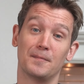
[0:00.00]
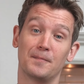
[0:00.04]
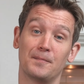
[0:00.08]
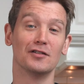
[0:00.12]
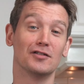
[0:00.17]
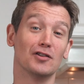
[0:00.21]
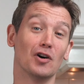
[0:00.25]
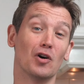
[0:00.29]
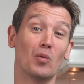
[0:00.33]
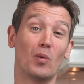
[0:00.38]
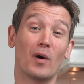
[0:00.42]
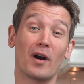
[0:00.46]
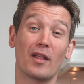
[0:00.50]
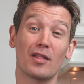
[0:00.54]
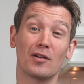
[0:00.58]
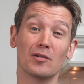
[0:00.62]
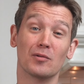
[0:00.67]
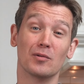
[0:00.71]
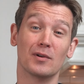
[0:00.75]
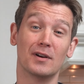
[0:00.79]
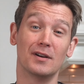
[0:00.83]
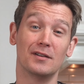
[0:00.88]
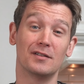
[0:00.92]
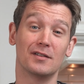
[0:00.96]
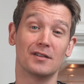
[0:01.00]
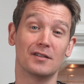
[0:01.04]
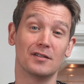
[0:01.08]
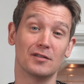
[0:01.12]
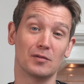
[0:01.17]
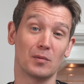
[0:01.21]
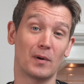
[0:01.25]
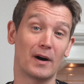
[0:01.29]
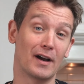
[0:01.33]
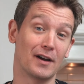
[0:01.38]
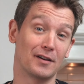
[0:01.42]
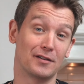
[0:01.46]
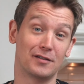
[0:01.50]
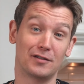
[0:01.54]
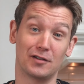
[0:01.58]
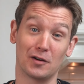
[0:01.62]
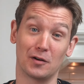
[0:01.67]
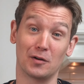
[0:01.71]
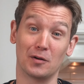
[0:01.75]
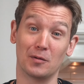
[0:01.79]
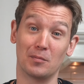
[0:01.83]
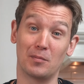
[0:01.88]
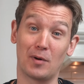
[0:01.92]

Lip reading: So one of the reasons why it's so